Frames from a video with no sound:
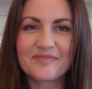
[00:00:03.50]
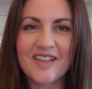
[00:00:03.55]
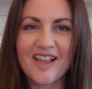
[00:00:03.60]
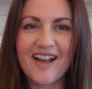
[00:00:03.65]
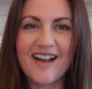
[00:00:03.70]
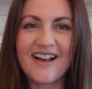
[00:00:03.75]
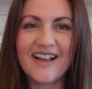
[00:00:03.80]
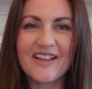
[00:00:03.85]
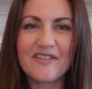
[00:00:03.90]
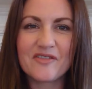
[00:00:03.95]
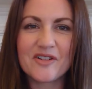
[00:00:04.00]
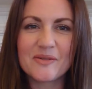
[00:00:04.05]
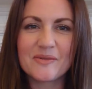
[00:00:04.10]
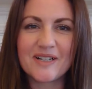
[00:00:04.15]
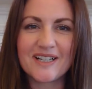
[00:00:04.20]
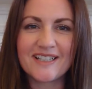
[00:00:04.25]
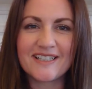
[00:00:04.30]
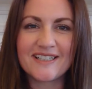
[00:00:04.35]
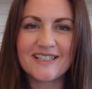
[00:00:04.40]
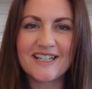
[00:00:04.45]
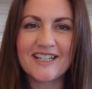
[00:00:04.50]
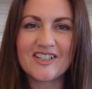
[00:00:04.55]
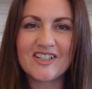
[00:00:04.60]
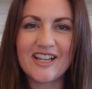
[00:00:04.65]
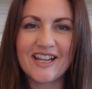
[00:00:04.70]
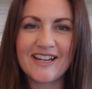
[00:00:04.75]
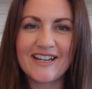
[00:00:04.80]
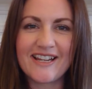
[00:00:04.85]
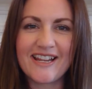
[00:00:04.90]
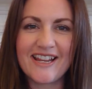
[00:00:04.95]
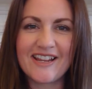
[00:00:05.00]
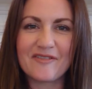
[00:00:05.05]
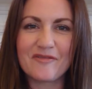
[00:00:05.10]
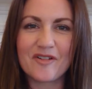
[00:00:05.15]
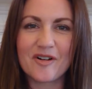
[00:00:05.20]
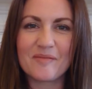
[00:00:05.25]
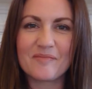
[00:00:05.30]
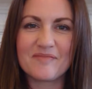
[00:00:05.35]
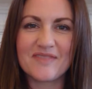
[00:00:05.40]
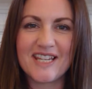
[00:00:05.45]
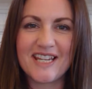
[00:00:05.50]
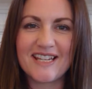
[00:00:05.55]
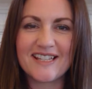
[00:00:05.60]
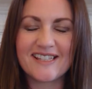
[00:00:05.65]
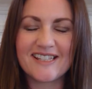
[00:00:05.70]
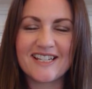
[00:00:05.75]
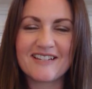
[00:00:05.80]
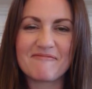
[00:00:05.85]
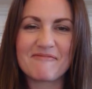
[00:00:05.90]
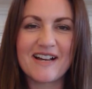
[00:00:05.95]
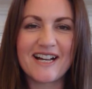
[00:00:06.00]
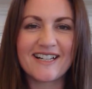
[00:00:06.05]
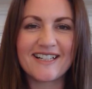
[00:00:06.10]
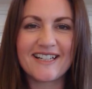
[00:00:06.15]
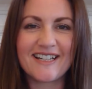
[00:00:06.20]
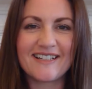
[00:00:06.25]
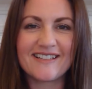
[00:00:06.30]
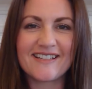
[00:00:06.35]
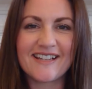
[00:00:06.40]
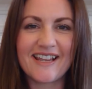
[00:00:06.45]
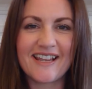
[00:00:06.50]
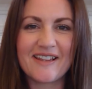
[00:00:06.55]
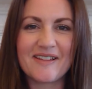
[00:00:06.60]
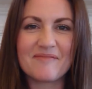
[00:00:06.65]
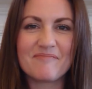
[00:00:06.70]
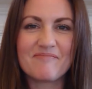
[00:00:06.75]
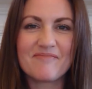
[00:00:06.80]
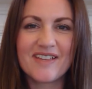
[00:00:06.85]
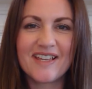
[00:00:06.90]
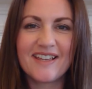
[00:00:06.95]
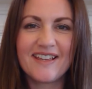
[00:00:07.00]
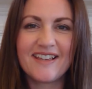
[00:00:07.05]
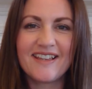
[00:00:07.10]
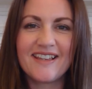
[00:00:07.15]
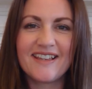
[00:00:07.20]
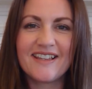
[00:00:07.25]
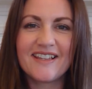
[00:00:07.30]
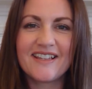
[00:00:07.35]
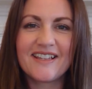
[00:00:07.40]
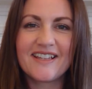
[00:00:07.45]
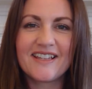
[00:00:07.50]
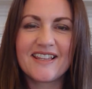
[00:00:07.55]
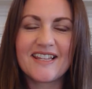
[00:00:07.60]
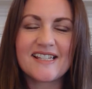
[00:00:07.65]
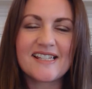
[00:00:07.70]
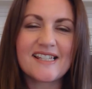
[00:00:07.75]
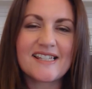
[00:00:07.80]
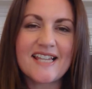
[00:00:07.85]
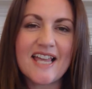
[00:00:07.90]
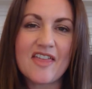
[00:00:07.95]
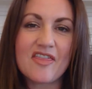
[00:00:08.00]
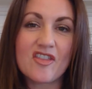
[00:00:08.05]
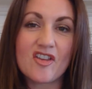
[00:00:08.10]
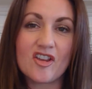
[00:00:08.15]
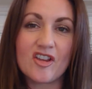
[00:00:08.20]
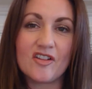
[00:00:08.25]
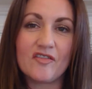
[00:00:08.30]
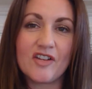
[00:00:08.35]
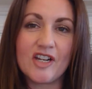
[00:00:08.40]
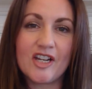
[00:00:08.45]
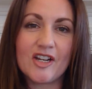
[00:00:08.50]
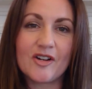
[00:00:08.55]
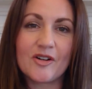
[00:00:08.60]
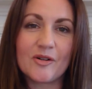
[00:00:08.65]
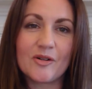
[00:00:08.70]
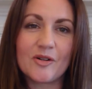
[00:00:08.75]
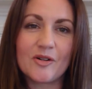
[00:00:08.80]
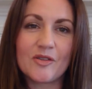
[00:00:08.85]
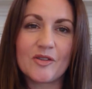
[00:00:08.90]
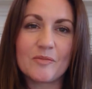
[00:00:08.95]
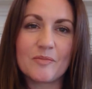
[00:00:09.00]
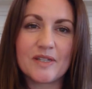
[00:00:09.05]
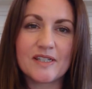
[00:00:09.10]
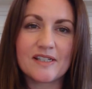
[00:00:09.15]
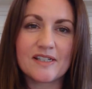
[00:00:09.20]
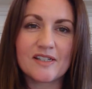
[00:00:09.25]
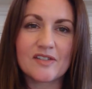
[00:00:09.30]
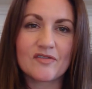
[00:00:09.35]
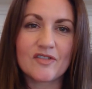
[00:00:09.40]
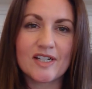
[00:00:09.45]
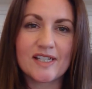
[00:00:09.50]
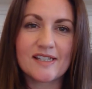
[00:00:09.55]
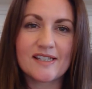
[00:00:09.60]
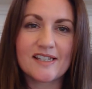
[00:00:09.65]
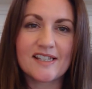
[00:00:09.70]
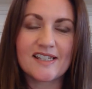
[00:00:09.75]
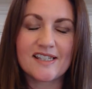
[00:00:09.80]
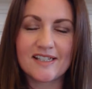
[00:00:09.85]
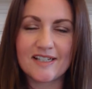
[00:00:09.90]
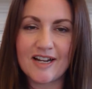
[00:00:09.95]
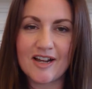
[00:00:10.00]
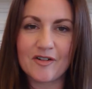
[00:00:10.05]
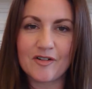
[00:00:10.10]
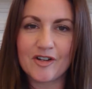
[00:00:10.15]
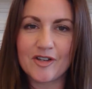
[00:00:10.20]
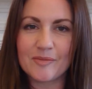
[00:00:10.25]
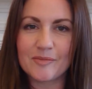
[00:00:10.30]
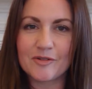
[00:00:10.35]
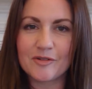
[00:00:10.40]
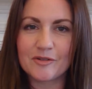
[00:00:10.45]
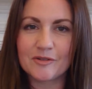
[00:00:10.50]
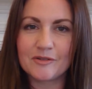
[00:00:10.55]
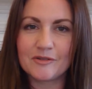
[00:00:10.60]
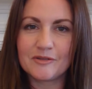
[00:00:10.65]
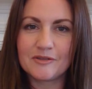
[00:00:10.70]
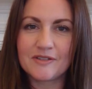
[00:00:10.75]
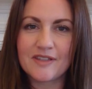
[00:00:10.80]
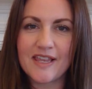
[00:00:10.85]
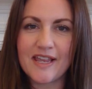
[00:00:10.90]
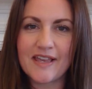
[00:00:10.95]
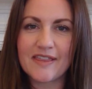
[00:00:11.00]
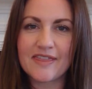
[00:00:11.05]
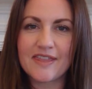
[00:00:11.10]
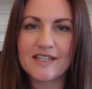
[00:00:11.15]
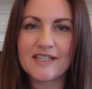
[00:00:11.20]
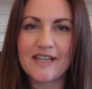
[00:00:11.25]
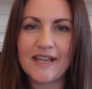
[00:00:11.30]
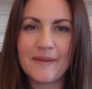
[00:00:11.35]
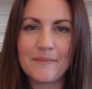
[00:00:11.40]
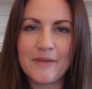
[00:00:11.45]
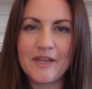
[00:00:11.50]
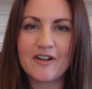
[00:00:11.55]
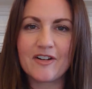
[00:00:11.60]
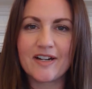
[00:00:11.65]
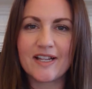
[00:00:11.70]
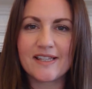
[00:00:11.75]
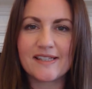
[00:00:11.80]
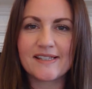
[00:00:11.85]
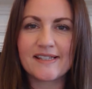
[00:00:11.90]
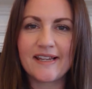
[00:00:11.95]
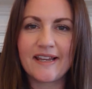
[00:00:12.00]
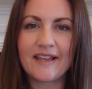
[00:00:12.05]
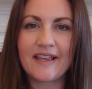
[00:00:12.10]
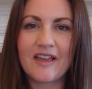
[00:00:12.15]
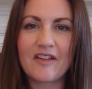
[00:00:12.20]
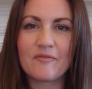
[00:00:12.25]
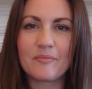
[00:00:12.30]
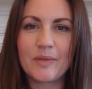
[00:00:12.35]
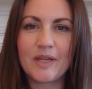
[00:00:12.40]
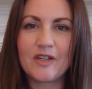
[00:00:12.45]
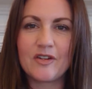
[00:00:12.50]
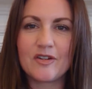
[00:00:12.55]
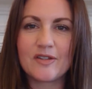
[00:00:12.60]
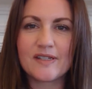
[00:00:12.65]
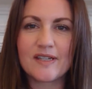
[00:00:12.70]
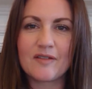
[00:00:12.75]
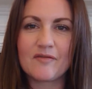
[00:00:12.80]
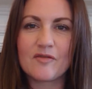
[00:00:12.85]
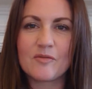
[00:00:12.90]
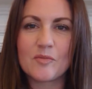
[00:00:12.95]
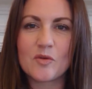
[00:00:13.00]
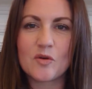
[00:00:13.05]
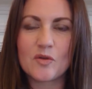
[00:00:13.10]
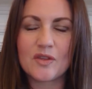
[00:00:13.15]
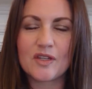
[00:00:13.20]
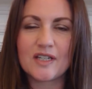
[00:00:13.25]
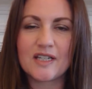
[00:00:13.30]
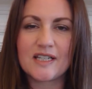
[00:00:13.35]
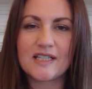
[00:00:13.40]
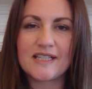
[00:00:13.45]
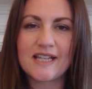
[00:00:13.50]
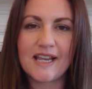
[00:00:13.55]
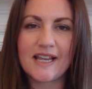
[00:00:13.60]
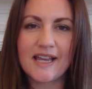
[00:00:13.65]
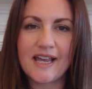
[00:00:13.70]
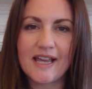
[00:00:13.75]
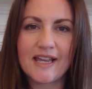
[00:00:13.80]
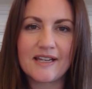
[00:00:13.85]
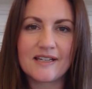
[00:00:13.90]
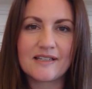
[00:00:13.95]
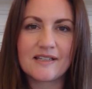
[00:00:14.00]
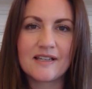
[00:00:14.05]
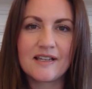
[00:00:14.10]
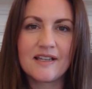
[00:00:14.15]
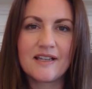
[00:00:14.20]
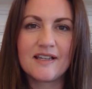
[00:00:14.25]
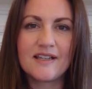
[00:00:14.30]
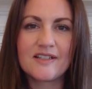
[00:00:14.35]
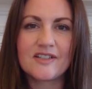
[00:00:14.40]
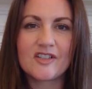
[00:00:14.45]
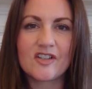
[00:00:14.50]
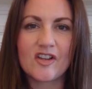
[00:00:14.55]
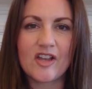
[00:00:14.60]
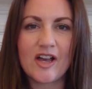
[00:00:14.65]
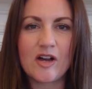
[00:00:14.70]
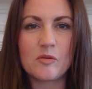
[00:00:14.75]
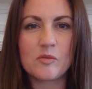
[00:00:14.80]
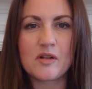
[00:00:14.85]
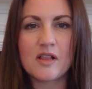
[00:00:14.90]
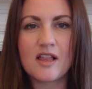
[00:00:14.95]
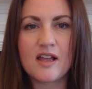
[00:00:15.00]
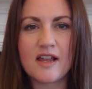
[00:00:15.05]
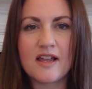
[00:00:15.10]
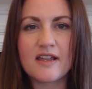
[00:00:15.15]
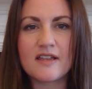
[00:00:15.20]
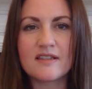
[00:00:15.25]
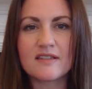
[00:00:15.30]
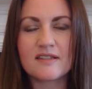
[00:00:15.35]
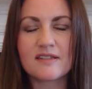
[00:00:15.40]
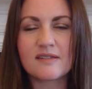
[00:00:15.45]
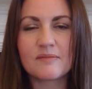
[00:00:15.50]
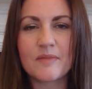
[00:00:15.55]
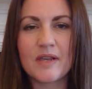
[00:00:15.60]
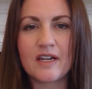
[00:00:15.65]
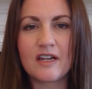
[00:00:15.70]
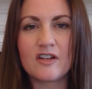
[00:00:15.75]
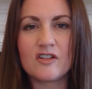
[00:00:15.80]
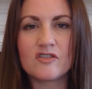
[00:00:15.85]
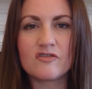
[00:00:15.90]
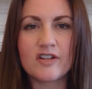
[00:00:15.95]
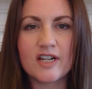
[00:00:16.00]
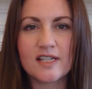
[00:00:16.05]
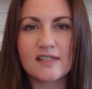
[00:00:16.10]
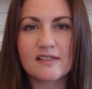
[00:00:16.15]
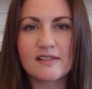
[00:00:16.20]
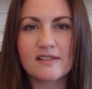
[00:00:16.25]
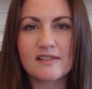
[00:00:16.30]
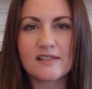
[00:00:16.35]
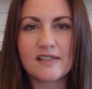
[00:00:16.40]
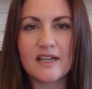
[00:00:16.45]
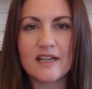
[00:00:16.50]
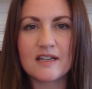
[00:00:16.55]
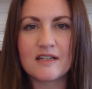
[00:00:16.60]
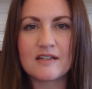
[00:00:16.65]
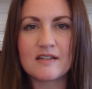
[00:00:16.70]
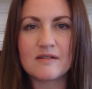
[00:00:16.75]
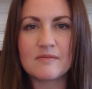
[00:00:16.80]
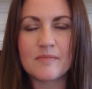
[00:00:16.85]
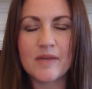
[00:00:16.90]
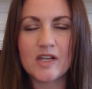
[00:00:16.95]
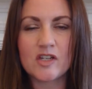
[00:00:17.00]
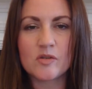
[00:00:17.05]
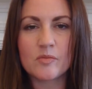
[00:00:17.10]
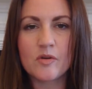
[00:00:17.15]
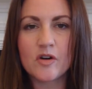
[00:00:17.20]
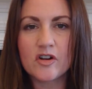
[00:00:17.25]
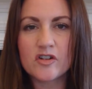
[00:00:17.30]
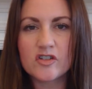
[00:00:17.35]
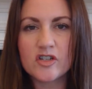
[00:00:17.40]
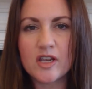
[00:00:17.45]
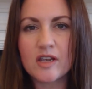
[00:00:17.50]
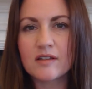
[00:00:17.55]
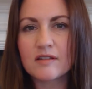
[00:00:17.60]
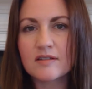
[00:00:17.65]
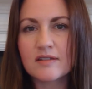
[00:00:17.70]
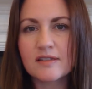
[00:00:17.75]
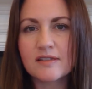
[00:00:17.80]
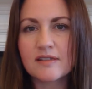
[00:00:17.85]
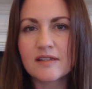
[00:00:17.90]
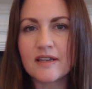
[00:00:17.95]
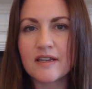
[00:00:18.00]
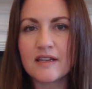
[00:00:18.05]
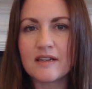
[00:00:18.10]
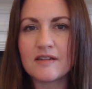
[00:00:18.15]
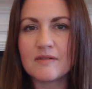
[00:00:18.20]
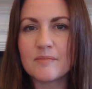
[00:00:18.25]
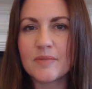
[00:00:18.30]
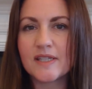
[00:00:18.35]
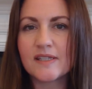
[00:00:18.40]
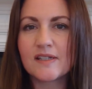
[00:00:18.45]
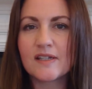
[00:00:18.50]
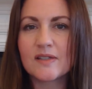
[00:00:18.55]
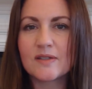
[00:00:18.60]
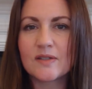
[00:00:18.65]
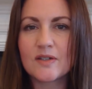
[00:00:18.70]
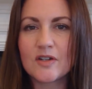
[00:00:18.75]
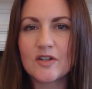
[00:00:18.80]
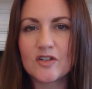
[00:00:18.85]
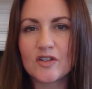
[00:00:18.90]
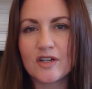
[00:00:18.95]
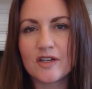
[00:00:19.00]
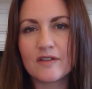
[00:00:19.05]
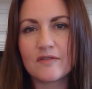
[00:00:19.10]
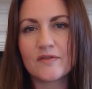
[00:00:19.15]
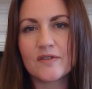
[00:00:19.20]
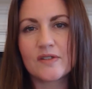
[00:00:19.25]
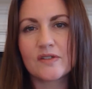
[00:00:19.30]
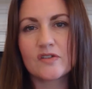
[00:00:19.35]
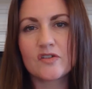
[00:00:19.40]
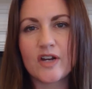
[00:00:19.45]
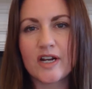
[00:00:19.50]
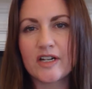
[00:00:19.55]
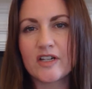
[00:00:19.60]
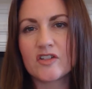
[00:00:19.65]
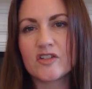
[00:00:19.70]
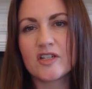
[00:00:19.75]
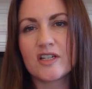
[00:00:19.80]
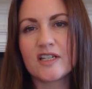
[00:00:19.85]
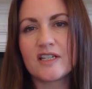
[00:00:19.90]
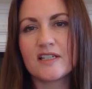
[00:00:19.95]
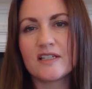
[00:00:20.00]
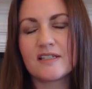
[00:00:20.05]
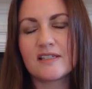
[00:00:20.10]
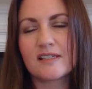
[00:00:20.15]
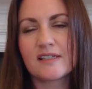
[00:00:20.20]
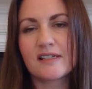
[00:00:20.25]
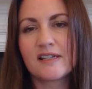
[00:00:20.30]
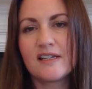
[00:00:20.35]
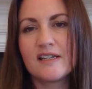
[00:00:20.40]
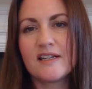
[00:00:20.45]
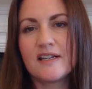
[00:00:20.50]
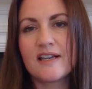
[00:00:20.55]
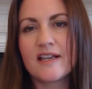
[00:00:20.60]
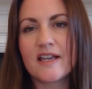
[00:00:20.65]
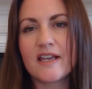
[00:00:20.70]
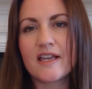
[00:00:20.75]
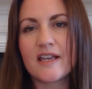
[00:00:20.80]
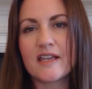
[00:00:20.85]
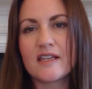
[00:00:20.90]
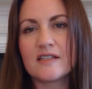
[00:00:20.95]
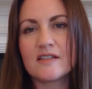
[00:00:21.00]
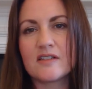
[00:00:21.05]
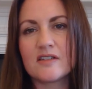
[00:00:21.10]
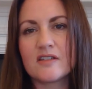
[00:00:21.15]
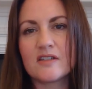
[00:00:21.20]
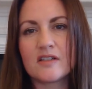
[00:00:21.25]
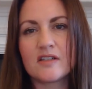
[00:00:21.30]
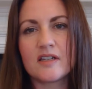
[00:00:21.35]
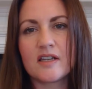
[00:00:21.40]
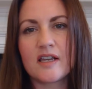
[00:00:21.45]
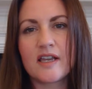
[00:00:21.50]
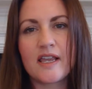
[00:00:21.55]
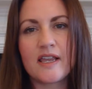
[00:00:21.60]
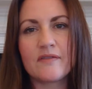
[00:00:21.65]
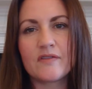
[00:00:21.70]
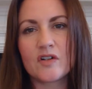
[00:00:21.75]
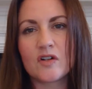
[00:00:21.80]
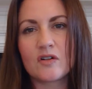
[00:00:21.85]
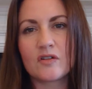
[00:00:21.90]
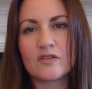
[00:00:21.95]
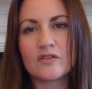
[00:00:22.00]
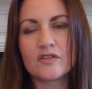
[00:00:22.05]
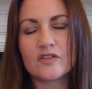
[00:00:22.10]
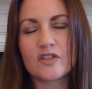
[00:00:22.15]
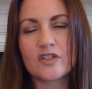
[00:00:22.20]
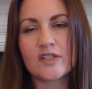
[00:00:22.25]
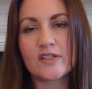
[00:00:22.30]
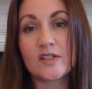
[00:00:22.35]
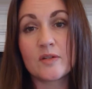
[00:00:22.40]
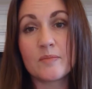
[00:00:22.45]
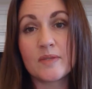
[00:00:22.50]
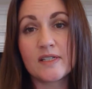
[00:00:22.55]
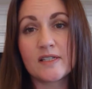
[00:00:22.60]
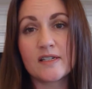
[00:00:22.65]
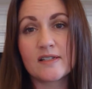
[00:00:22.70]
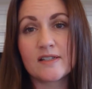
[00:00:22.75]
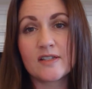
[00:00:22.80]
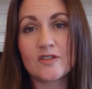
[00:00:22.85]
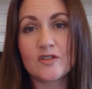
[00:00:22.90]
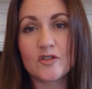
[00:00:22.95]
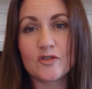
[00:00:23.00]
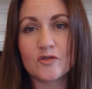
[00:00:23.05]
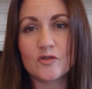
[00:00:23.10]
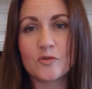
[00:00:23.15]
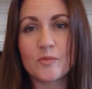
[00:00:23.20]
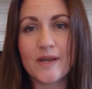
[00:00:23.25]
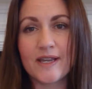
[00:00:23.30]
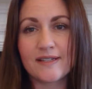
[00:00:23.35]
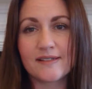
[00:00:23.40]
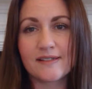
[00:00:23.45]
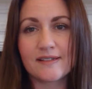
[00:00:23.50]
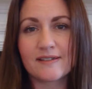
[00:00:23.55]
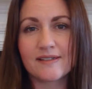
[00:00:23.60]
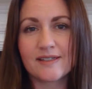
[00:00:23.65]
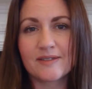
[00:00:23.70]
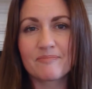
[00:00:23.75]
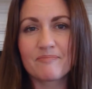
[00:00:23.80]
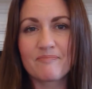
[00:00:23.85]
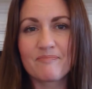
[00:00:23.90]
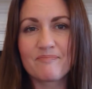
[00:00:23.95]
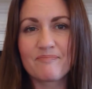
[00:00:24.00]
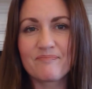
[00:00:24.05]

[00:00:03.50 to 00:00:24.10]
Hi everyone, Jen here from the Insync marketing team. This is our third video on the business risk scenario model that the team here at Insync have been using for more than a decade to help clients manage risks in major projects, in business initiatives, strategies, and even on just a business as usual basis.